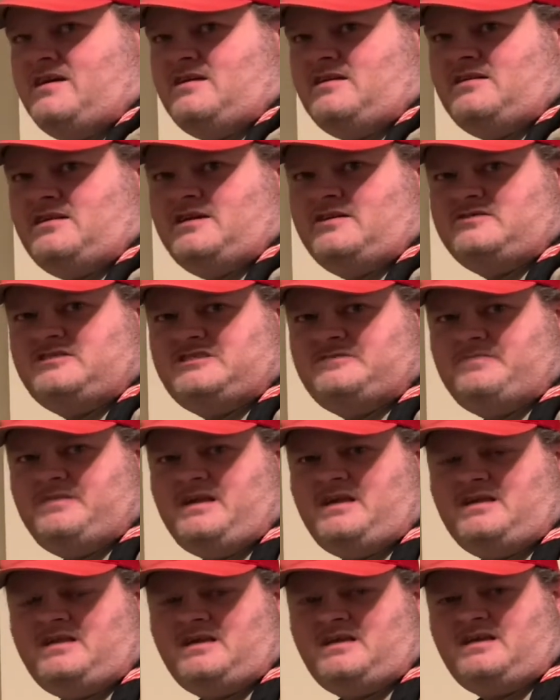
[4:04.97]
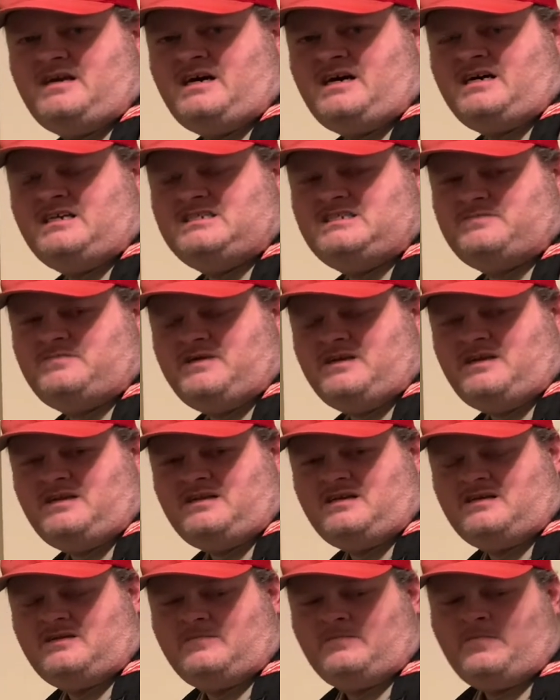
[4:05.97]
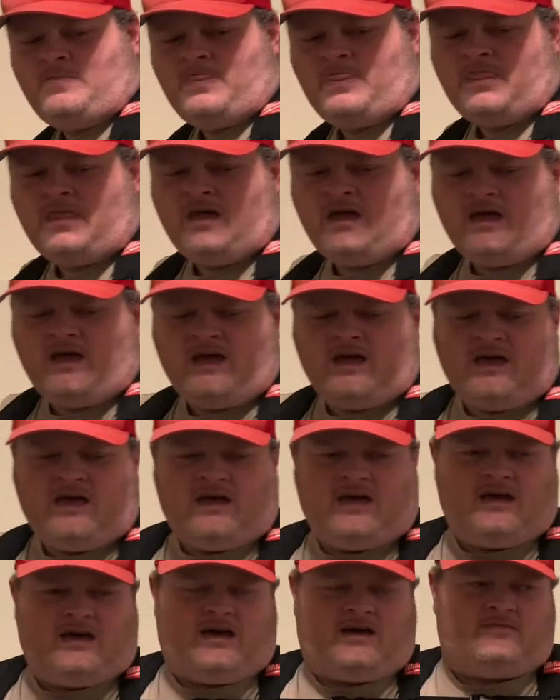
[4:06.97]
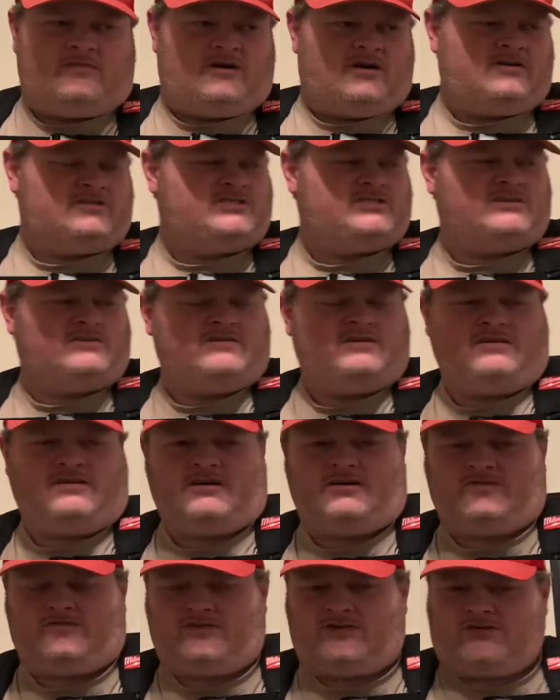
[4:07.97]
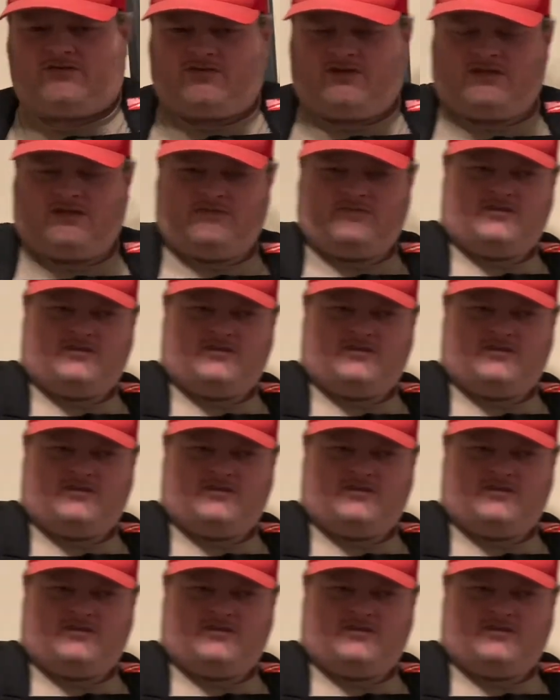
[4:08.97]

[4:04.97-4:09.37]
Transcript: low speed and a high speed. I'll show you low real quick. Let me